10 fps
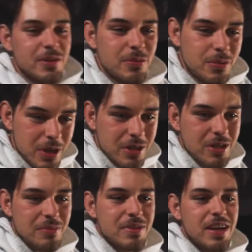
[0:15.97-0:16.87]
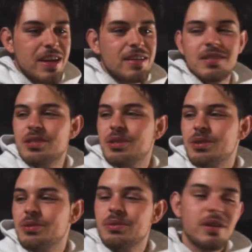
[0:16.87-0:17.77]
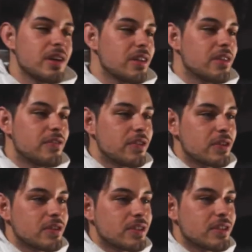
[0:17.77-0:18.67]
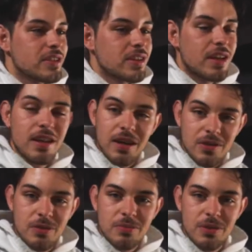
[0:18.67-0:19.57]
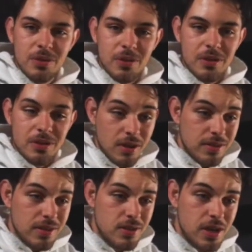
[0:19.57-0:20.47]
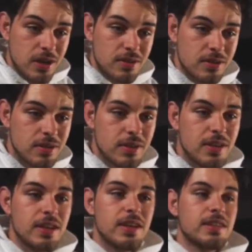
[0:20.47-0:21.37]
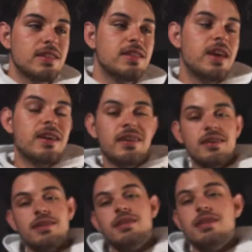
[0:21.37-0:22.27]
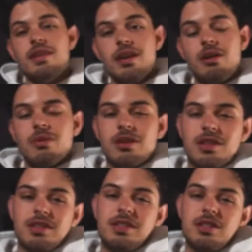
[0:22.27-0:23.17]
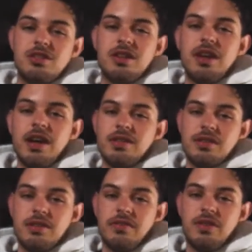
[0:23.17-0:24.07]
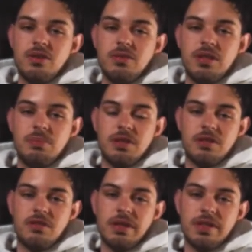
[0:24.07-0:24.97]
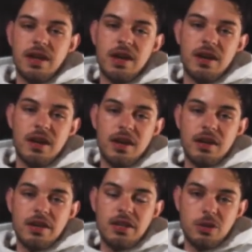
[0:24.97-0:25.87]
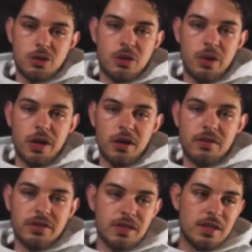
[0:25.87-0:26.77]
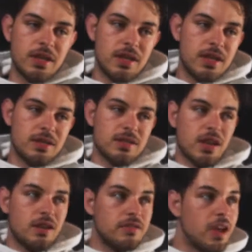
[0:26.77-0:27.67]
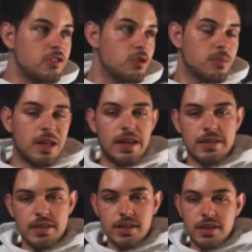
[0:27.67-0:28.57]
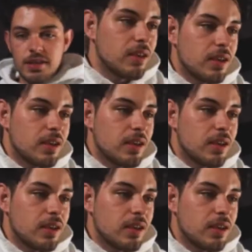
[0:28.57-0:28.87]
Welcome guys to the first Lightroom tutorial on this channel. Today, I'm gonna teach you guys a few tips and tricks that I use quite often inside of Lightroom Classic.